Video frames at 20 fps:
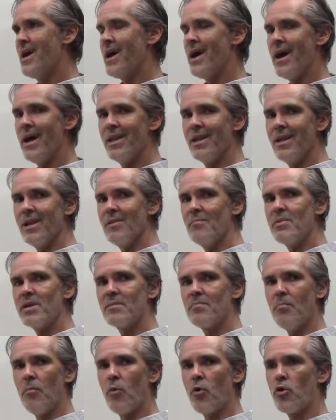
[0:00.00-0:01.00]
a little
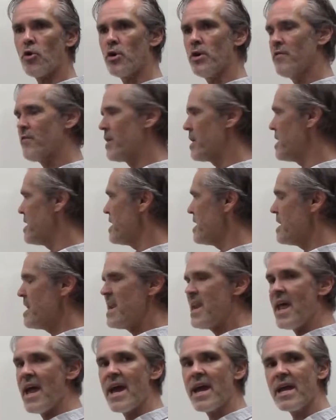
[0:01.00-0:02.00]
bit more of a
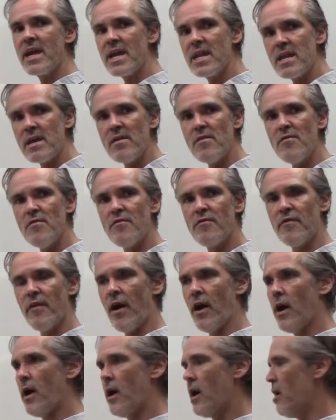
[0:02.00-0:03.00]
negative
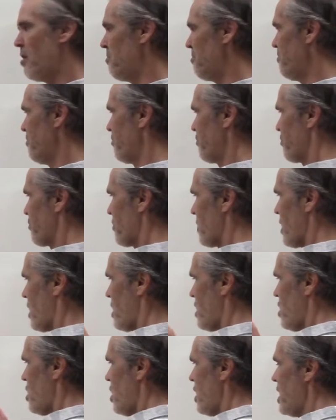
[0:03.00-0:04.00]

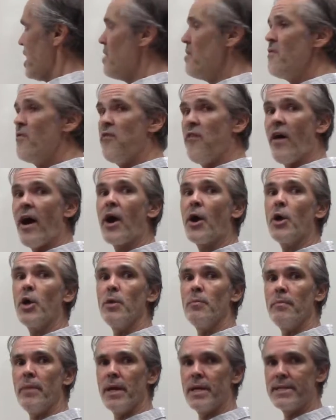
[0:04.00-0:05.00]

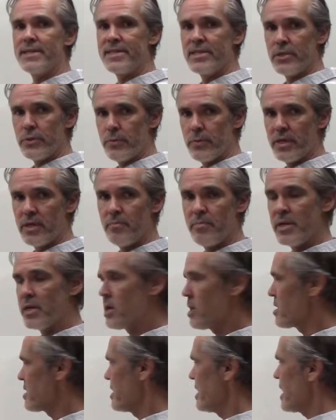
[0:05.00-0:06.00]
environment to it,
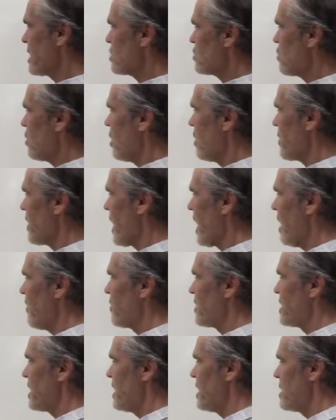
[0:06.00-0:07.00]
because electrons have a
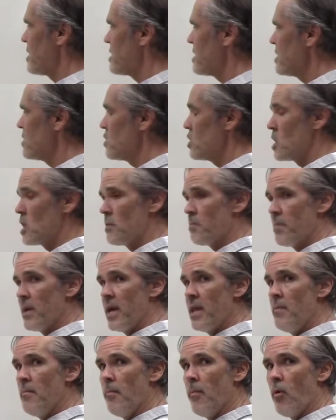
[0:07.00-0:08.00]
tendency to
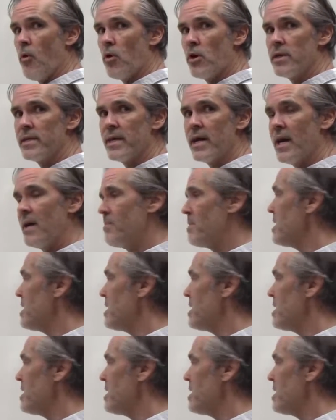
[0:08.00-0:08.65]
spend more time